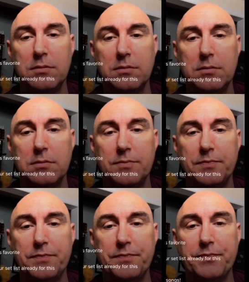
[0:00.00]

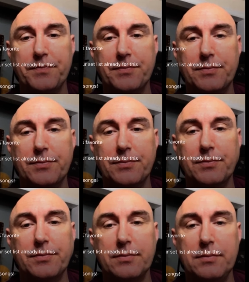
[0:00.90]

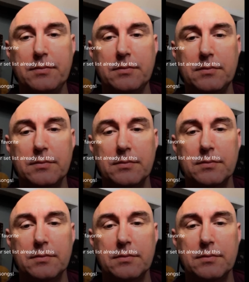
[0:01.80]
(not speaking)